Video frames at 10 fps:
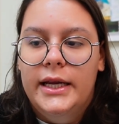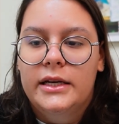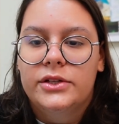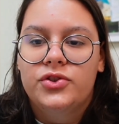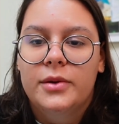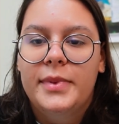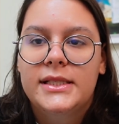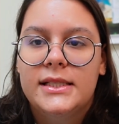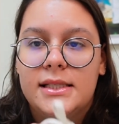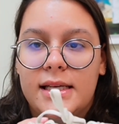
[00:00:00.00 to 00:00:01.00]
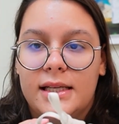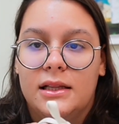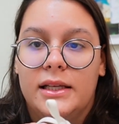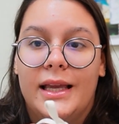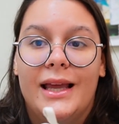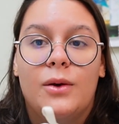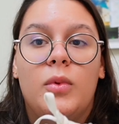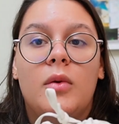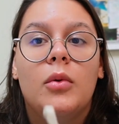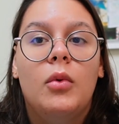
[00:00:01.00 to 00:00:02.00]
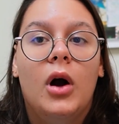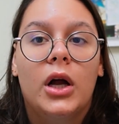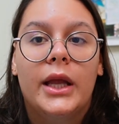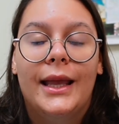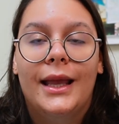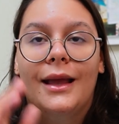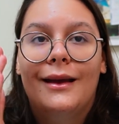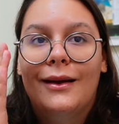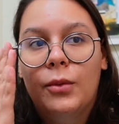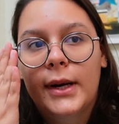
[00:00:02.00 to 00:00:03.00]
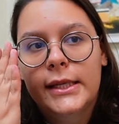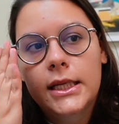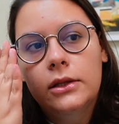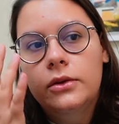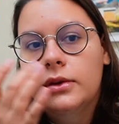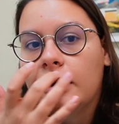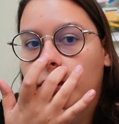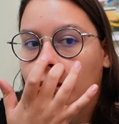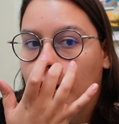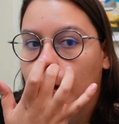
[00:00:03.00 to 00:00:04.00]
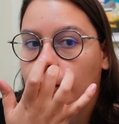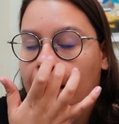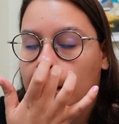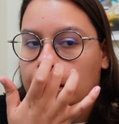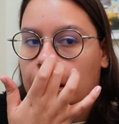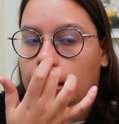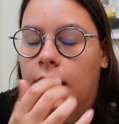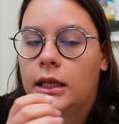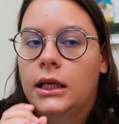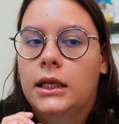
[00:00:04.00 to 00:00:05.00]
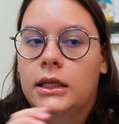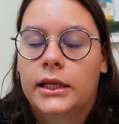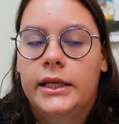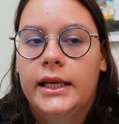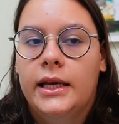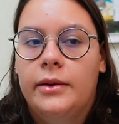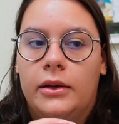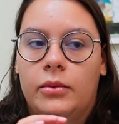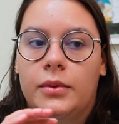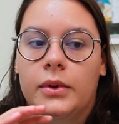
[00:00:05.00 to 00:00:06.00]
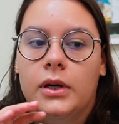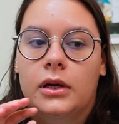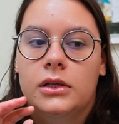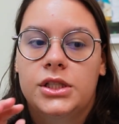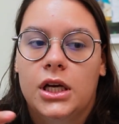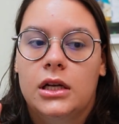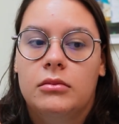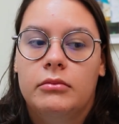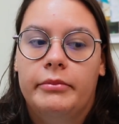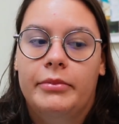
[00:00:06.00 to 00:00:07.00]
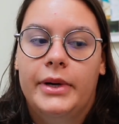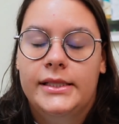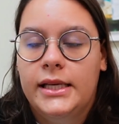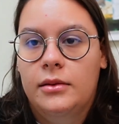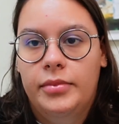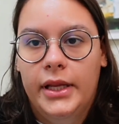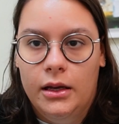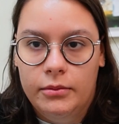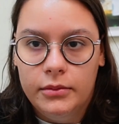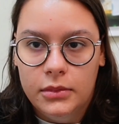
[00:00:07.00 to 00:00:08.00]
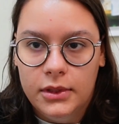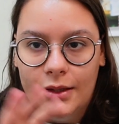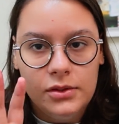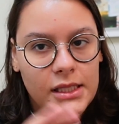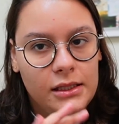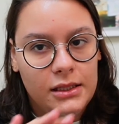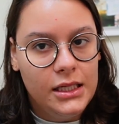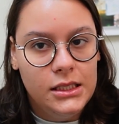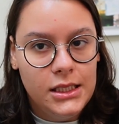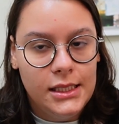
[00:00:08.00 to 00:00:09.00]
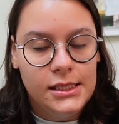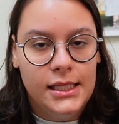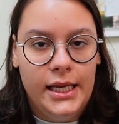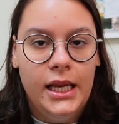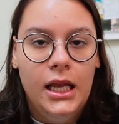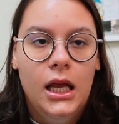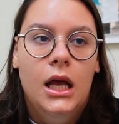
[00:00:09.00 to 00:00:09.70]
in a trip I did to Italy, and we were walking. When I tell you that we were up at like 9 a.m. and we were done by 10 p.m., that was like an intense day.